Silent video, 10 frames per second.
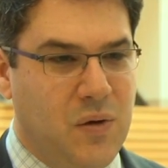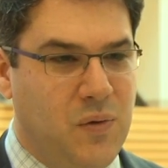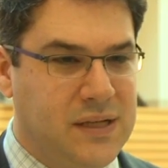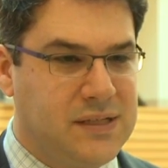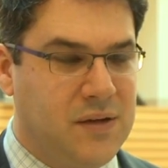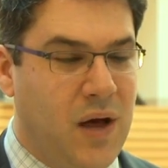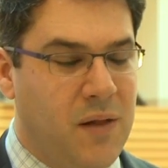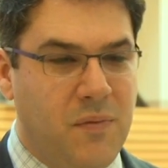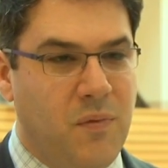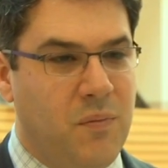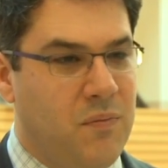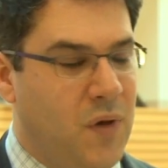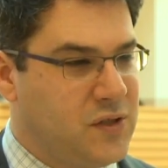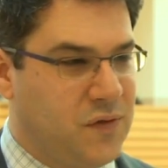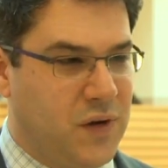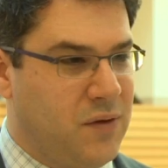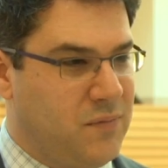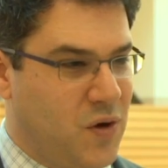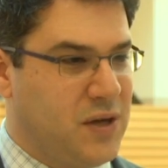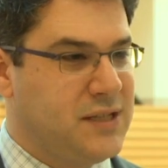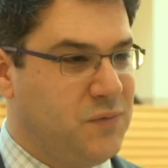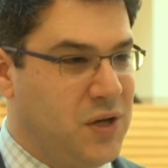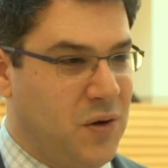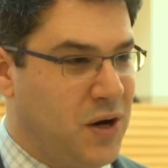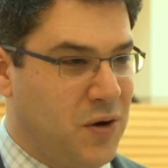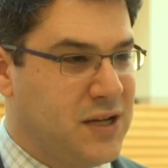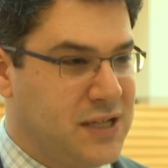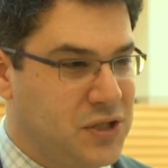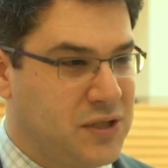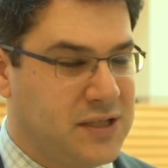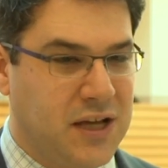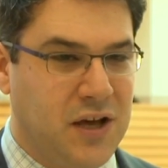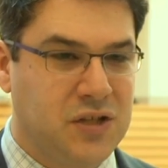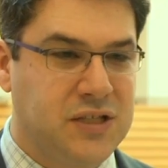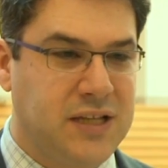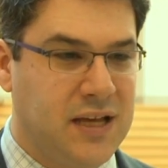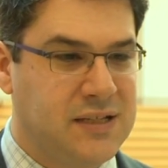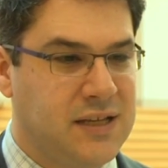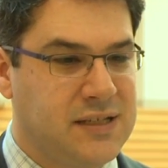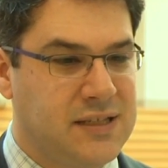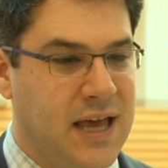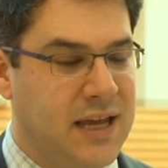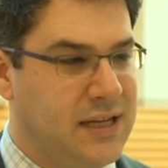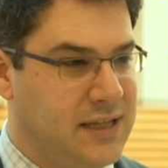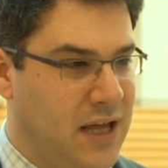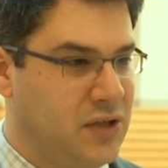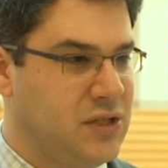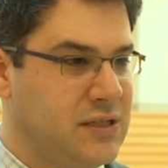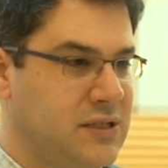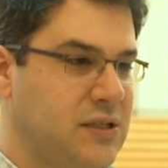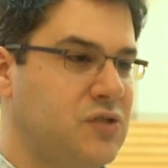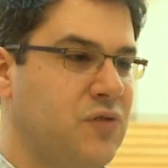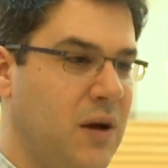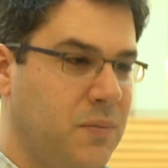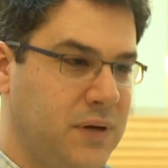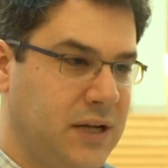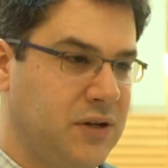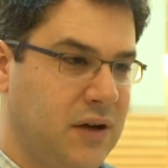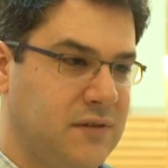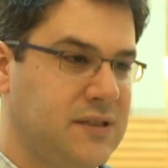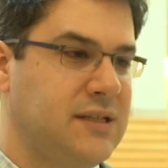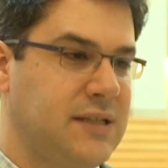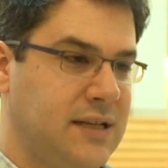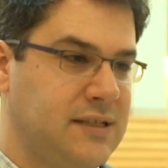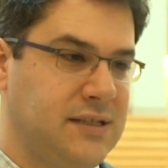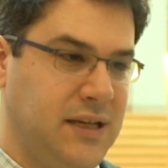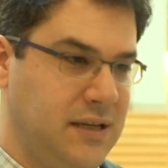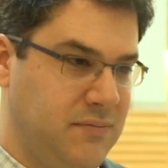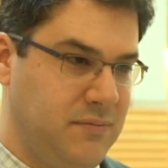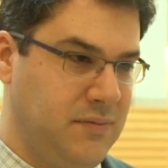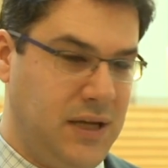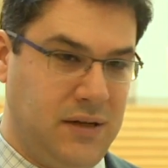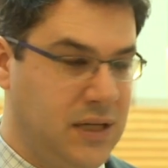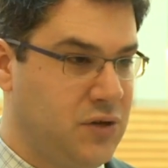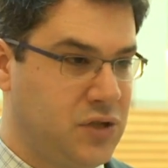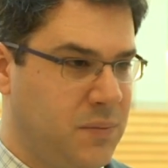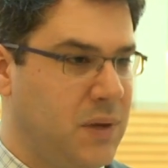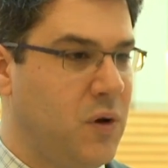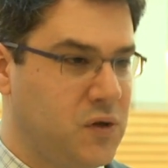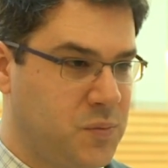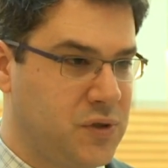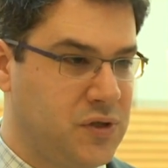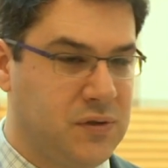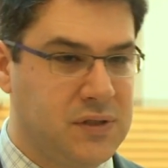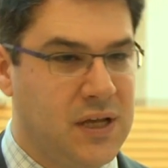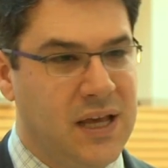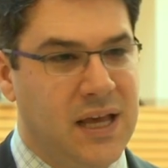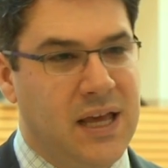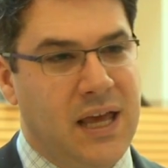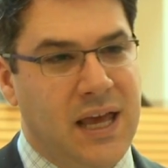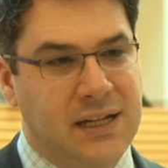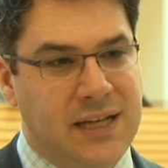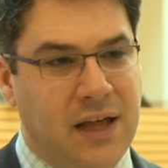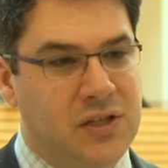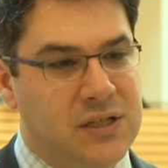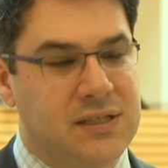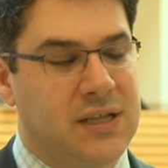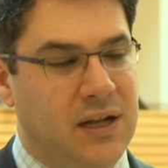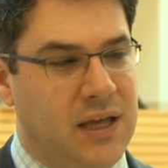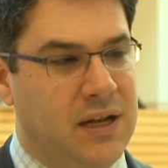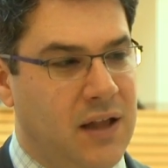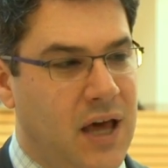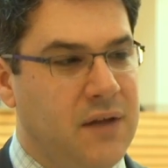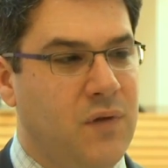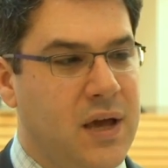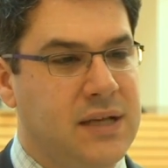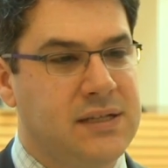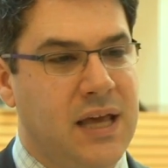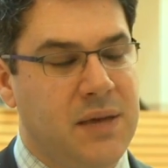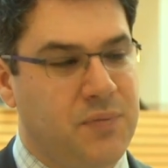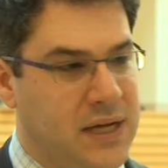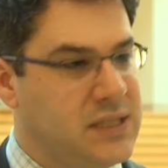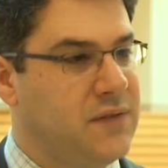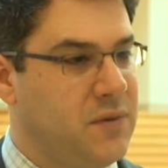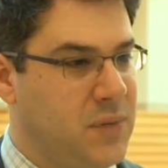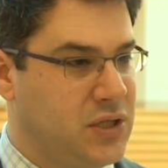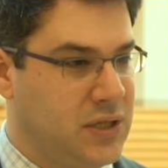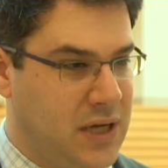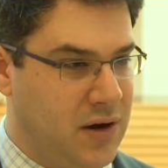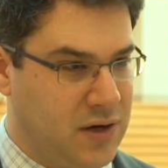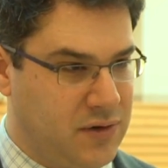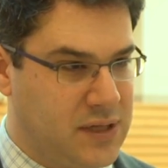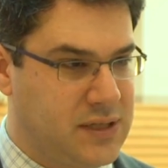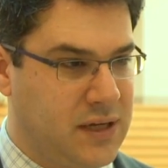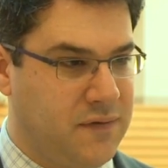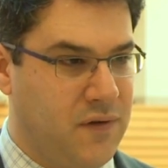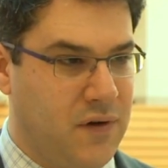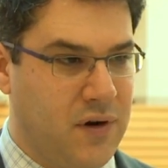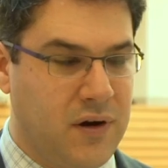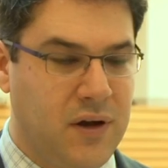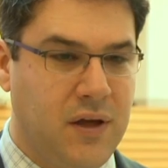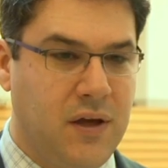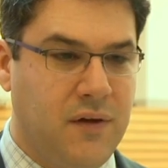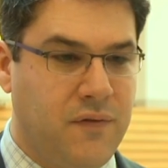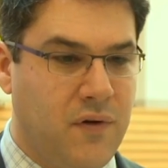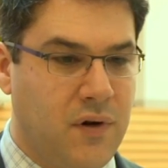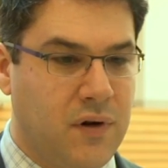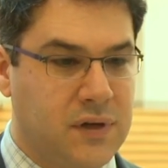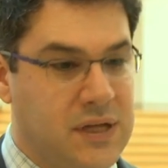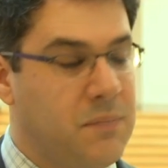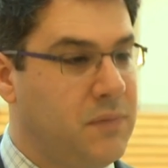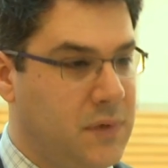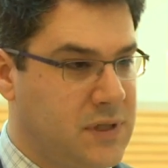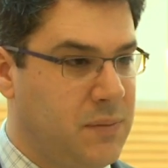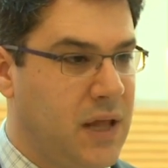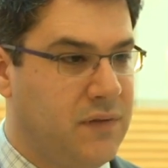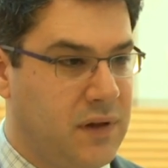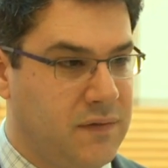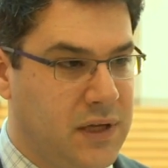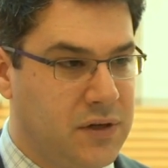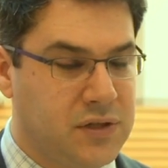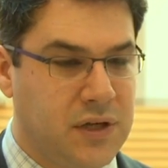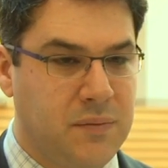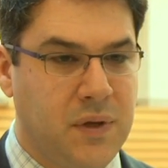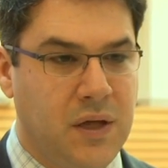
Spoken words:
Well, most of what we know in organizational psychology tells us that intelligence is a strong predictor of success in leadership and most pursuits. Intelligence is in a lot of ways a price of admission characteristic for some level of leadership.